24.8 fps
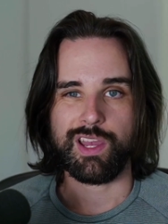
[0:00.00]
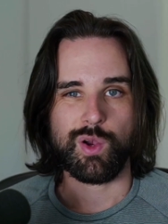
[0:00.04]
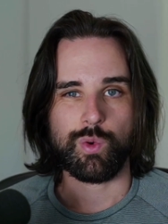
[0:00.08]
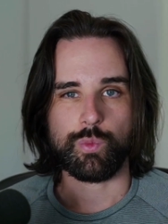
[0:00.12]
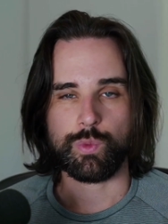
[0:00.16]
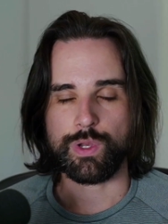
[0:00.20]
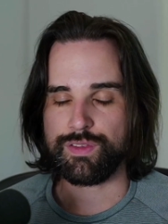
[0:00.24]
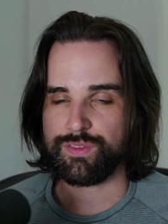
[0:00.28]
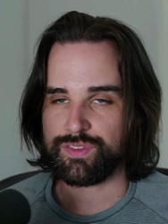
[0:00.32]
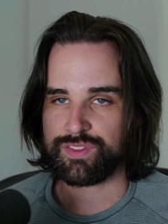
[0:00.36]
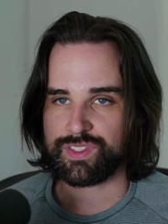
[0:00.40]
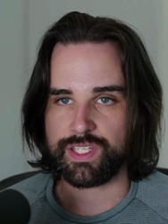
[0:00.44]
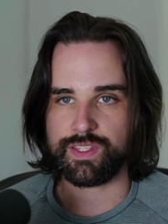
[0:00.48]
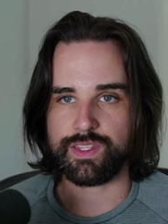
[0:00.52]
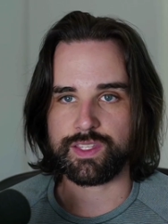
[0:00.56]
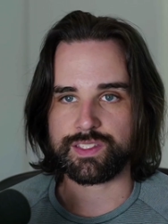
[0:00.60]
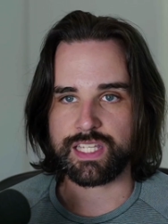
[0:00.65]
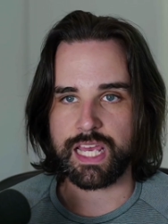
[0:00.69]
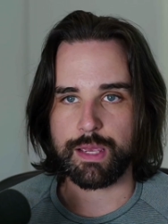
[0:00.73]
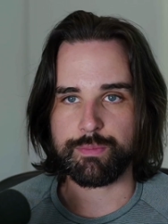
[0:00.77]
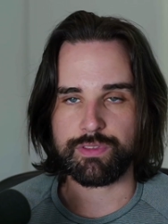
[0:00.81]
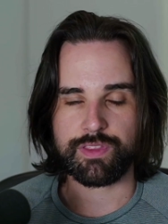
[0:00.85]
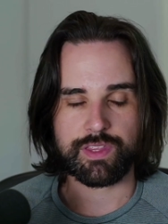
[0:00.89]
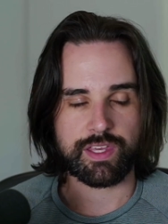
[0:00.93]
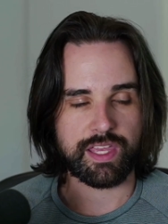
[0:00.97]
We've seen this
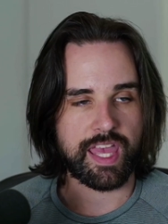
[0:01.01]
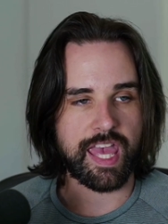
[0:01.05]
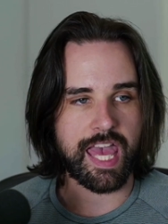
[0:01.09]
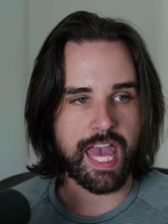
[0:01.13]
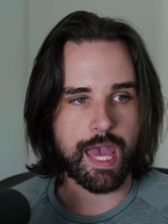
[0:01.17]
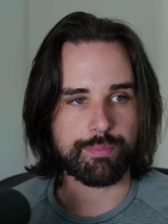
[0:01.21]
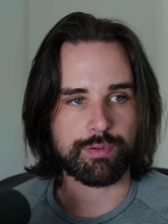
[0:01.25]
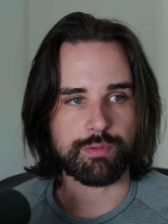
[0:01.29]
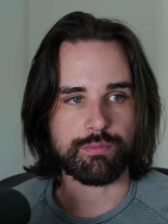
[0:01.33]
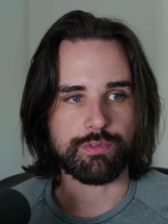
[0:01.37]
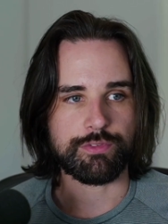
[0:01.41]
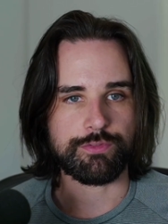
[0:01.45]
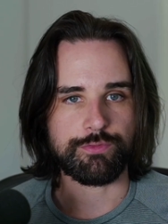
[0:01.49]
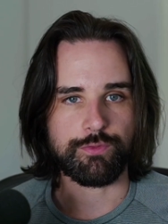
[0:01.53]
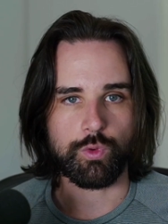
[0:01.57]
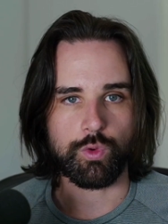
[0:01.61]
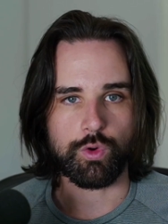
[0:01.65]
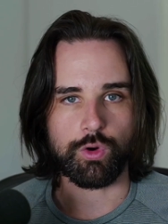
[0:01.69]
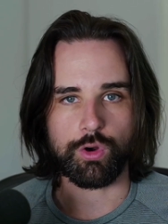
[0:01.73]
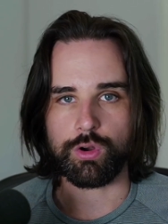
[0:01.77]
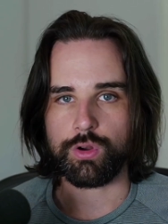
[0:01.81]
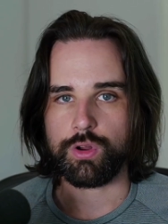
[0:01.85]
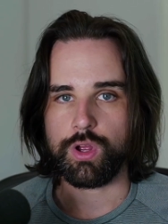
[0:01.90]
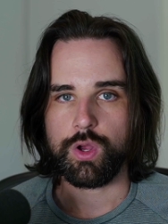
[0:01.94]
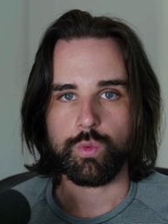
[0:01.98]
type of thing happen
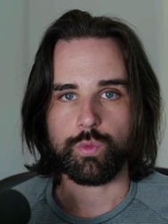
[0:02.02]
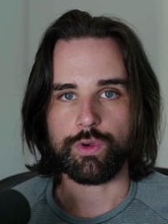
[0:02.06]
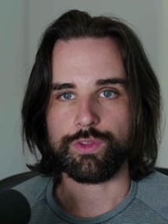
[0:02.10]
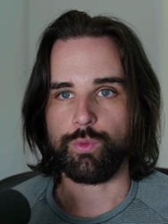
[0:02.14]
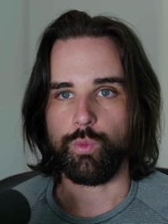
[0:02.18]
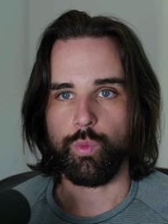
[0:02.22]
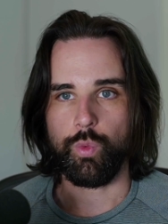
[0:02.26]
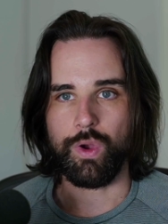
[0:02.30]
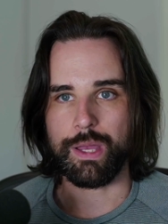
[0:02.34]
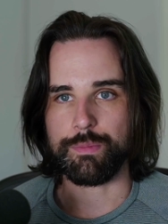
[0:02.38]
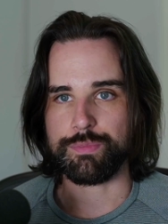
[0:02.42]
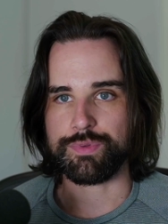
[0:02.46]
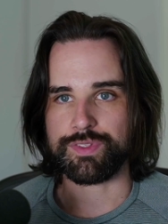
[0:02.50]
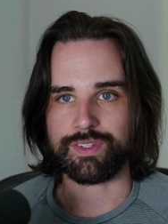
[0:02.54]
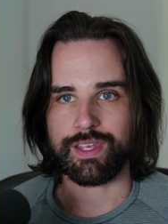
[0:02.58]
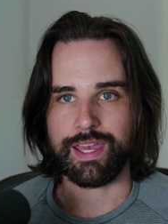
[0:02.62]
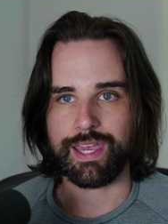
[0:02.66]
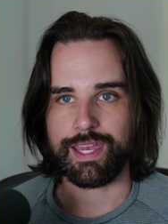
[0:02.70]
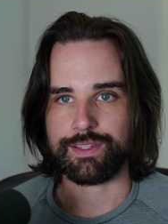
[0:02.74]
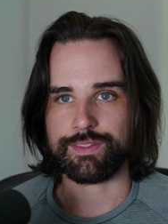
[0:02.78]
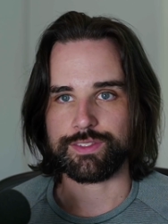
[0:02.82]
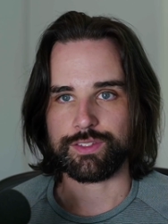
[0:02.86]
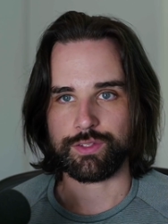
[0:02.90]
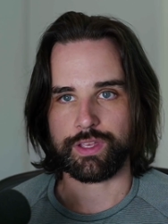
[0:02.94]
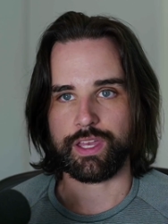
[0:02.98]
before with
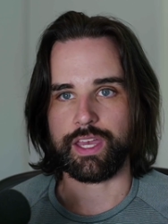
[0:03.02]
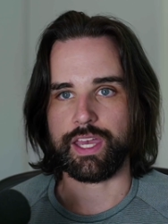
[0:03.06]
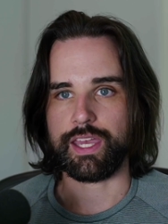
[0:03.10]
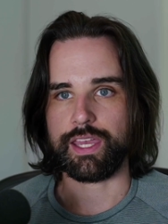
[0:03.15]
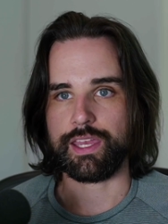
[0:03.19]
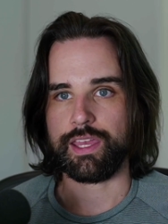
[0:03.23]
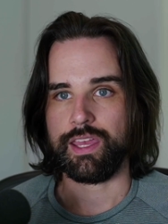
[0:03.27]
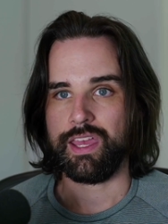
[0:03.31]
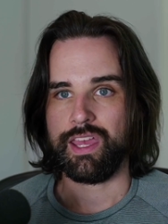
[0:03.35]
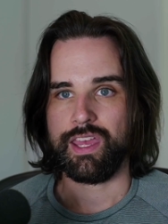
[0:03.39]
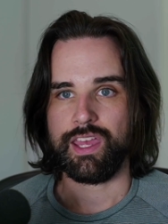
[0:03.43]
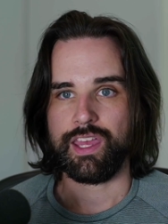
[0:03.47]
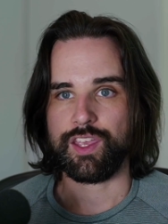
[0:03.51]
websites, okay?